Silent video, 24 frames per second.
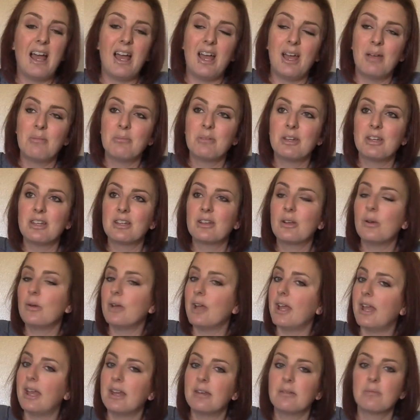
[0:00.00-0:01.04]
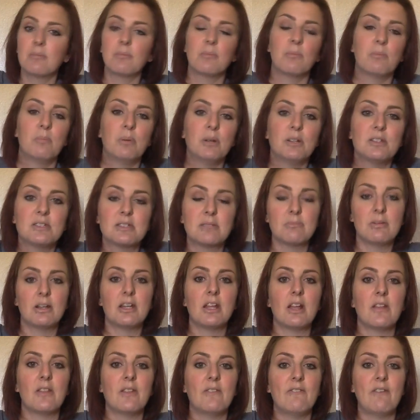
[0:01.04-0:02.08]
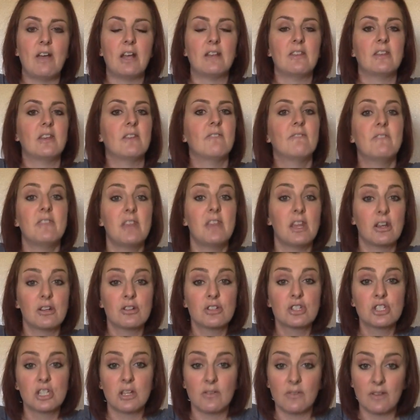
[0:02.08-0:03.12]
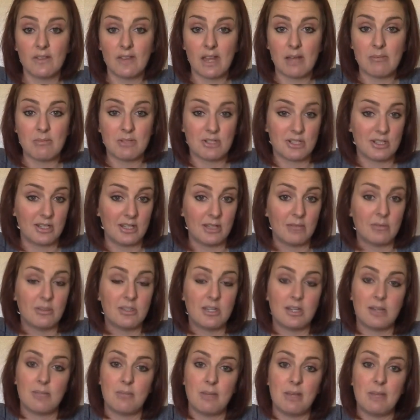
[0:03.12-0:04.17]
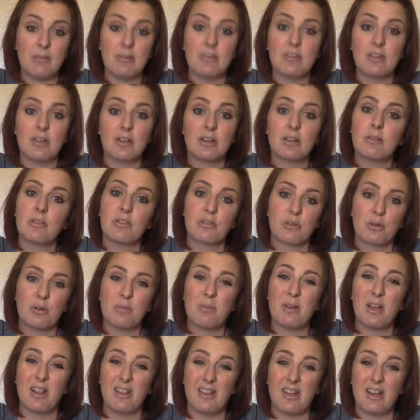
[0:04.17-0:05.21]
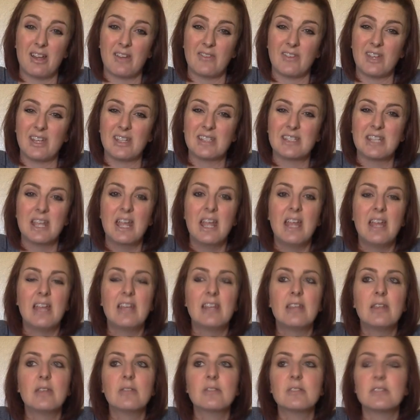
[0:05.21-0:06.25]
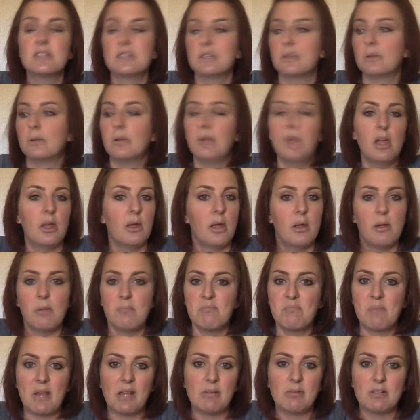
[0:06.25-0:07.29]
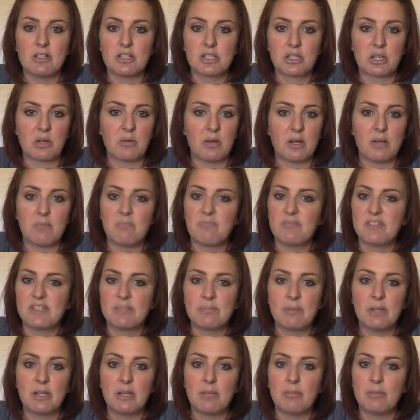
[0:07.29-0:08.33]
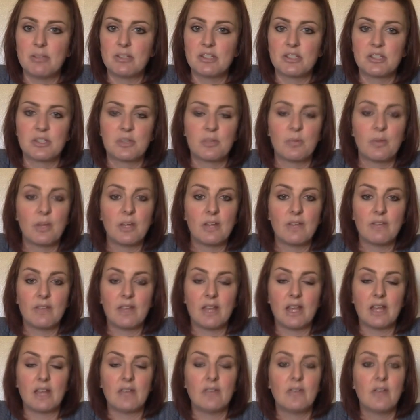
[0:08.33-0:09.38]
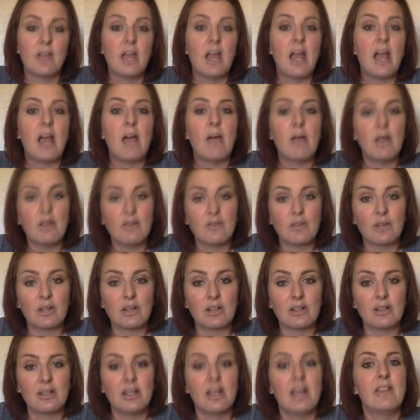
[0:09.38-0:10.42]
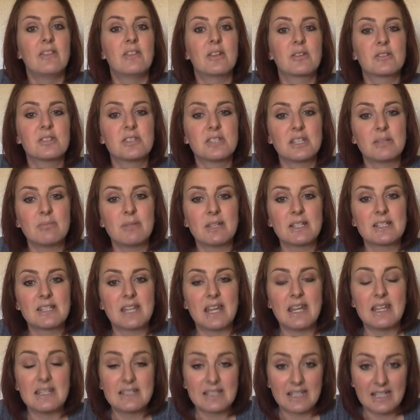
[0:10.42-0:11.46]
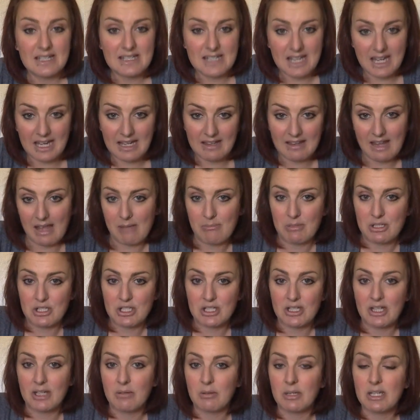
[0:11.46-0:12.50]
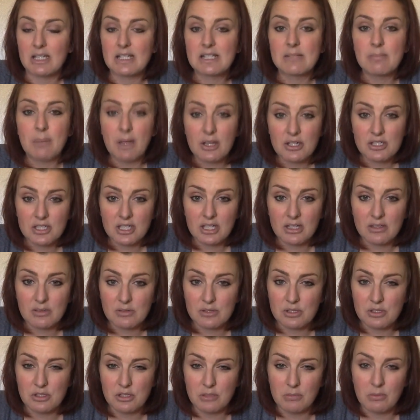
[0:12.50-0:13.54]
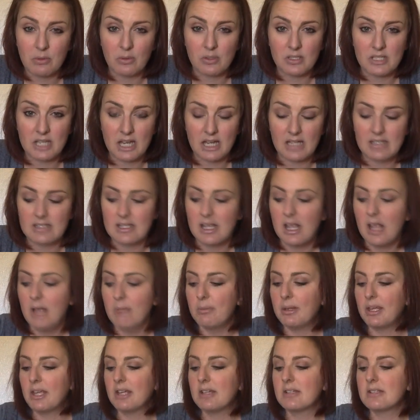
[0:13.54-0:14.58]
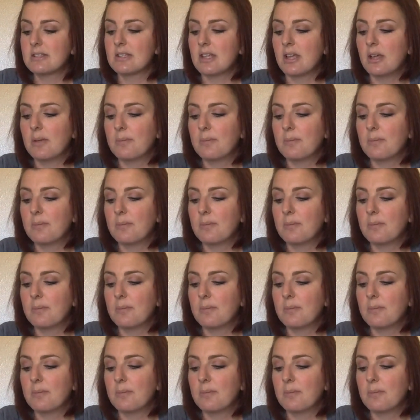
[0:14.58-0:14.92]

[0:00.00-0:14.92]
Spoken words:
I'm going to go ahead and put some money on the fact that if they're shoving that much liquid down a baby, they're going to throw up a lot of it. And here's the deal. Babies throw up. Spit up is just a way of life. However, their stomachs can't contain that much liquid, especially in those newborn days, because